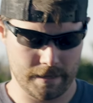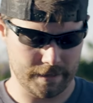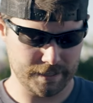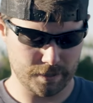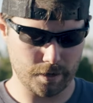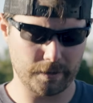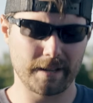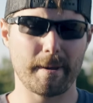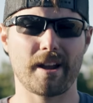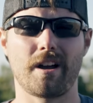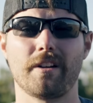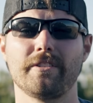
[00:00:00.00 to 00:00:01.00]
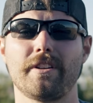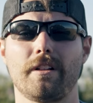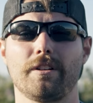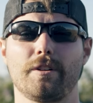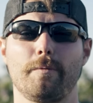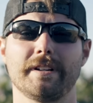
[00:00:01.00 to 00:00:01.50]
This is only about a
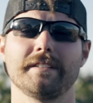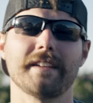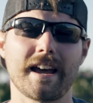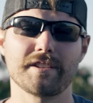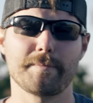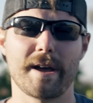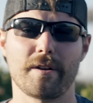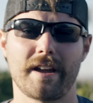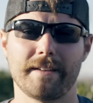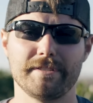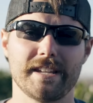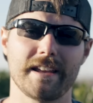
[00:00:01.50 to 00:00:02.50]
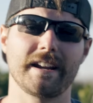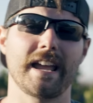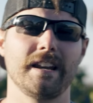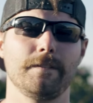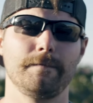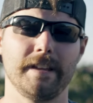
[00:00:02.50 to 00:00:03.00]
$100 quick detach mount. I have a
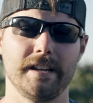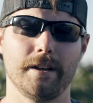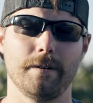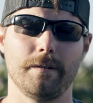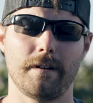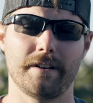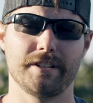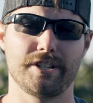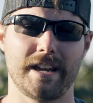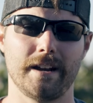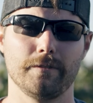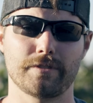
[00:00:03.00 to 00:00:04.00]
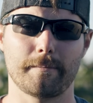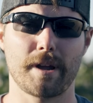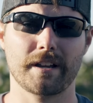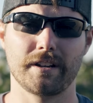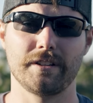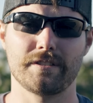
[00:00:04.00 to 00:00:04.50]
dedicated video on the channel, so I'm
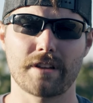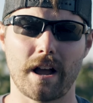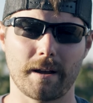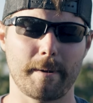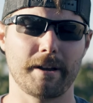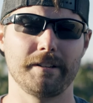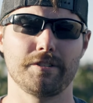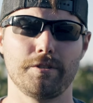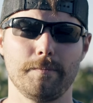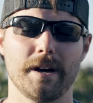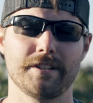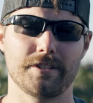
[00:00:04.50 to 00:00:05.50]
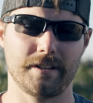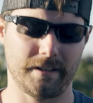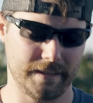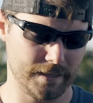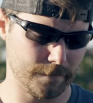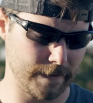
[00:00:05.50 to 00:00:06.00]
not going to talk about it too much
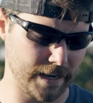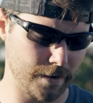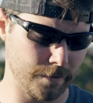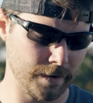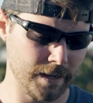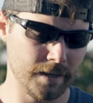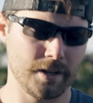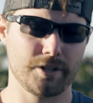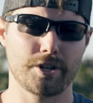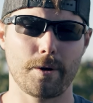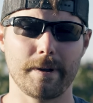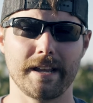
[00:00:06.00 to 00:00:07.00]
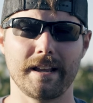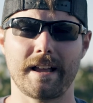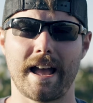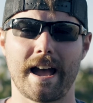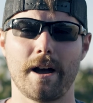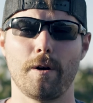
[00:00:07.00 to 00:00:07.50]
on this video, showing
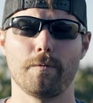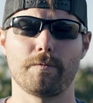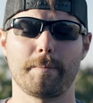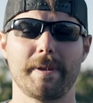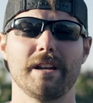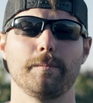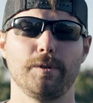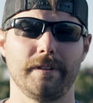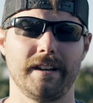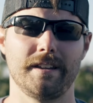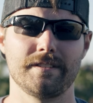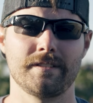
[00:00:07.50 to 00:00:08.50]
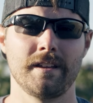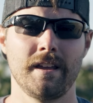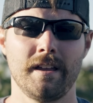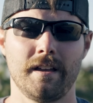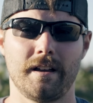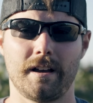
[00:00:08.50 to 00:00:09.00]
how repeatable it is.
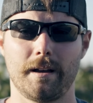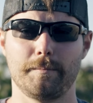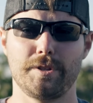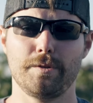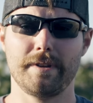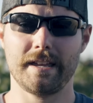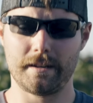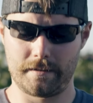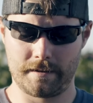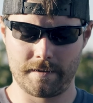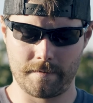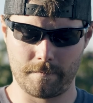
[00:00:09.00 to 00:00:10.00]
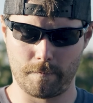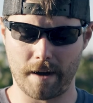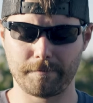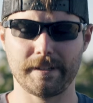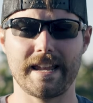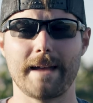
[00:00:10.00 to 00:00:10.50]
You get
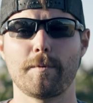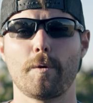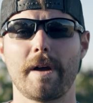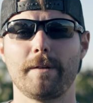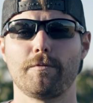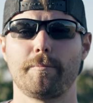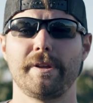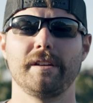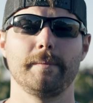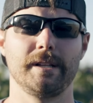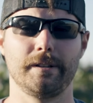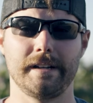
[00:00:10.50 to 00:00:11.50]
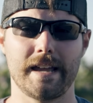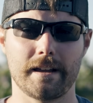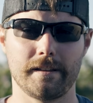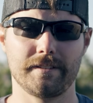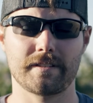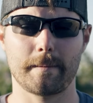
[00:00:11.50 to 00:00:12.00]
roughly MOA repeatability
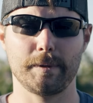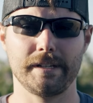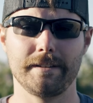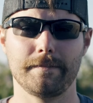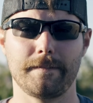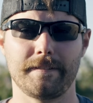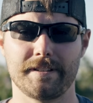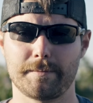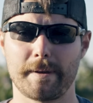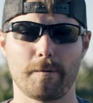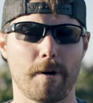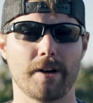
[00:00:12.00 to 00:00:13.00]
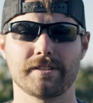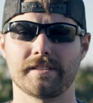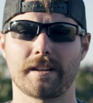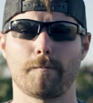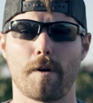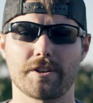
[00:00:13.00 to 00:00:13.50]
out of this, I believe. It's been a while
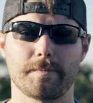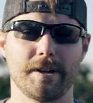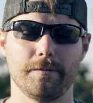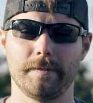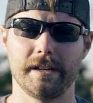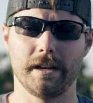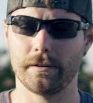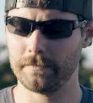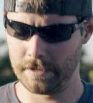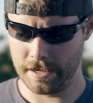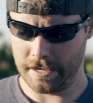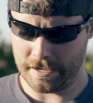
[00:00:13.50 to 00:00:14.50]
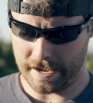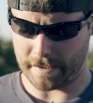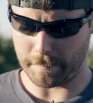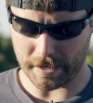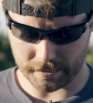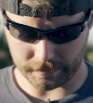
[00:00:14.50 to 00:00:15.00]
since I've watched my own video,
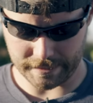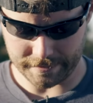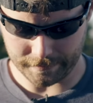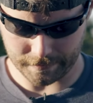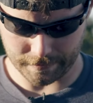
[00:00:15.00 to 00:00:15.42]
admittedly.